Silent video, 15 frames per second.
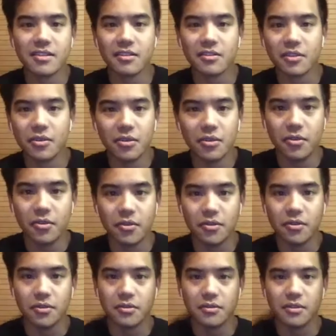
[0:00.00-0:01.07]
out the
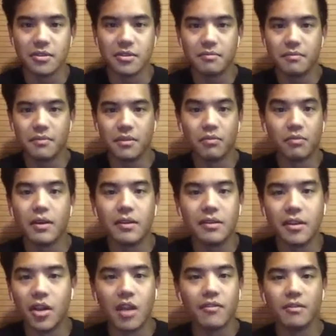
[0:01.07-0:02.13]
whole, the you
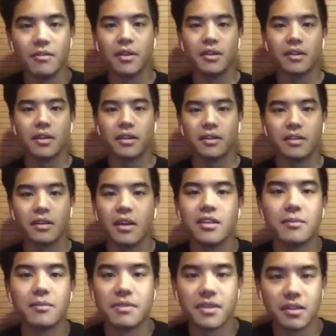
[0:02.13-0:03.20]
know, everybody, like
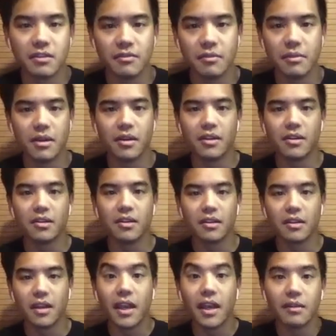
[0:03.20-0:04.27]
98% of America
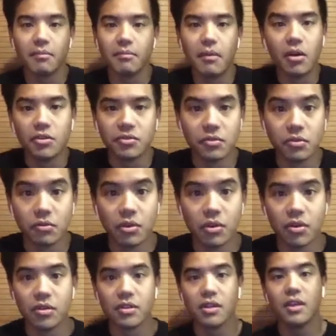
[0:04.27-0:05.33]
and also the
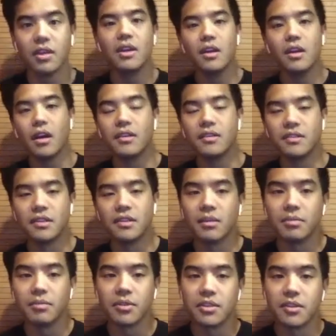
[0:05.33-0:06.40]
world isn't
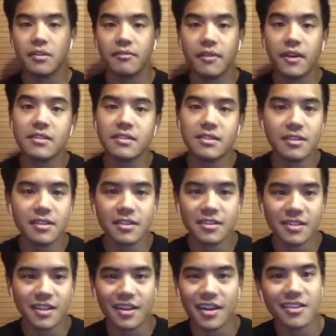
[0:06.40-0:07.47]
able to invest in these
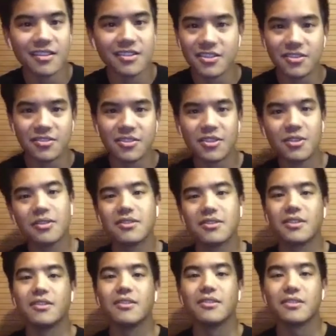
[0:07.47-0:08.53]
like ICOs and token
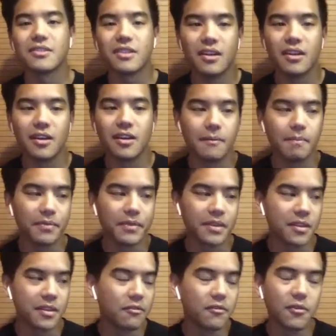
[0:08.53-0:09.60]
sales. Um,
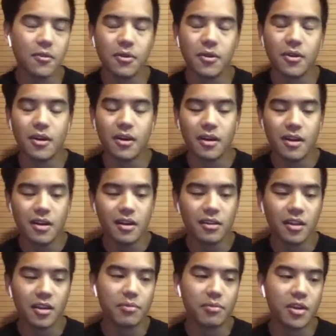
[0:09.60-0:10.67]
therefore, a
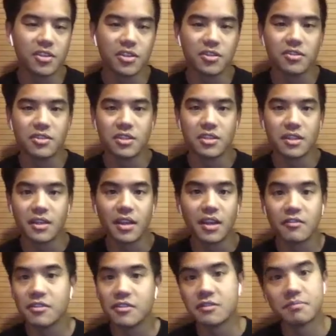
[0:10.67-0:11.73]
lot of projects are just like kind
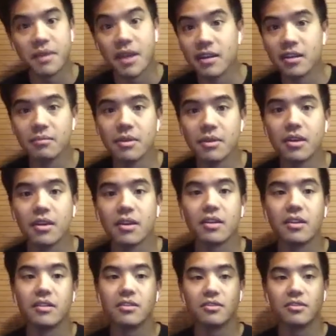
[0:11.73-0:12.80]
of just banning
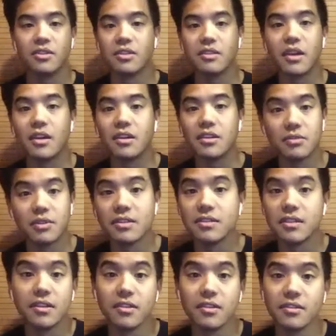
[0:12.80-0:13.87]
Americans or just not doing
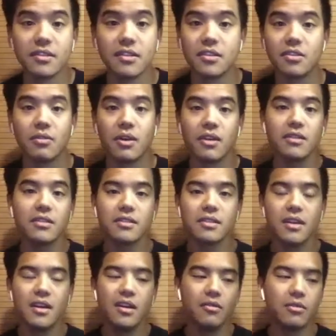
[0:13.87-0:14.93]
sales in the US,
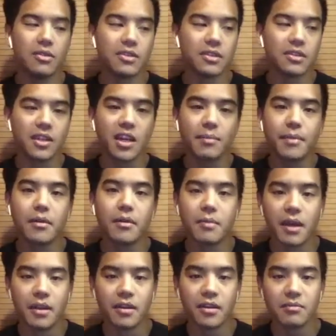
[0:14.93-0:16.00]
which is kind of
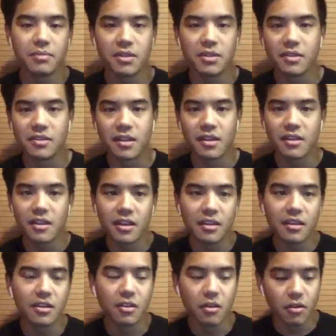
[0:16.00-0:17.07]
problematic because I
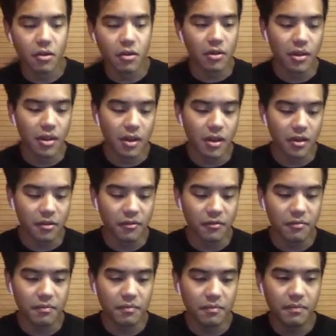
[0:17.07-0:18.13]
think, you know, a lot of
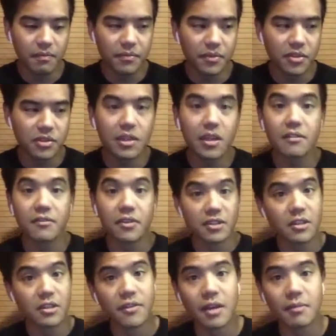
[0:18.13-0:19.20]
there's a lot of good
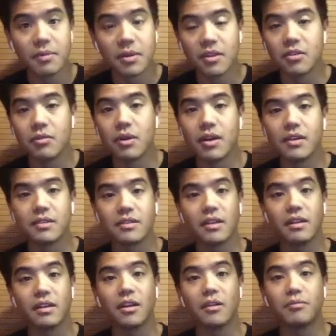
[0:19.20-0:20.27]
stuff happening in the US, and a
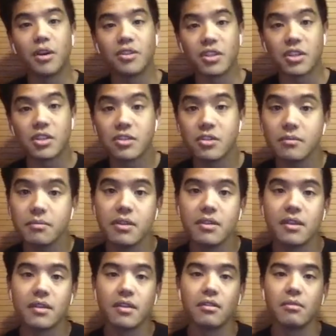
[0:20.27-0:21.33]
lot of projects should be
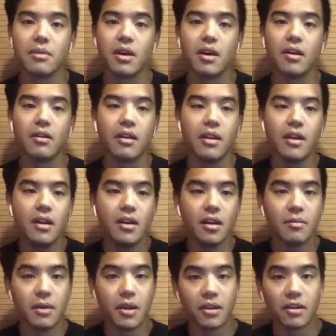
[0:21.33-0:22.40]
thinking about
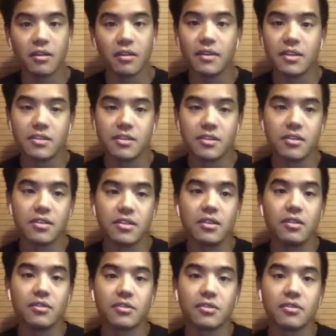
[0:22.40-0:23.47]
American investors and
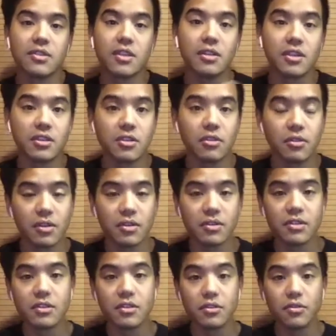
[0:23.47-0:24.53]
also selling
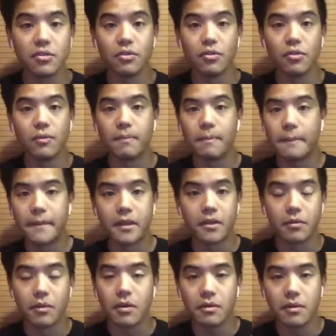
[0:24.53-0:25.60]
tokens to you
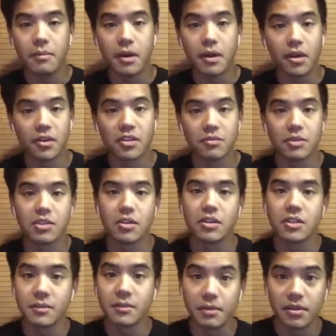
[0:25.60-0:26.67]
know Americans, which are
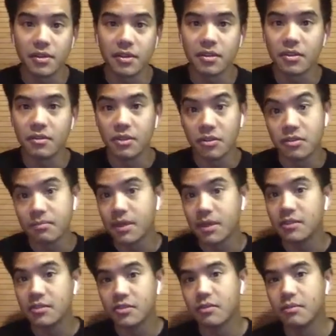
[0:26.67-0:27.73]
typically their use, main
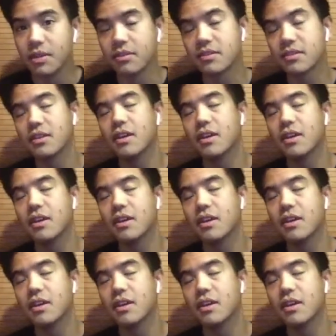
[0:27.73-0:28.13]
user base.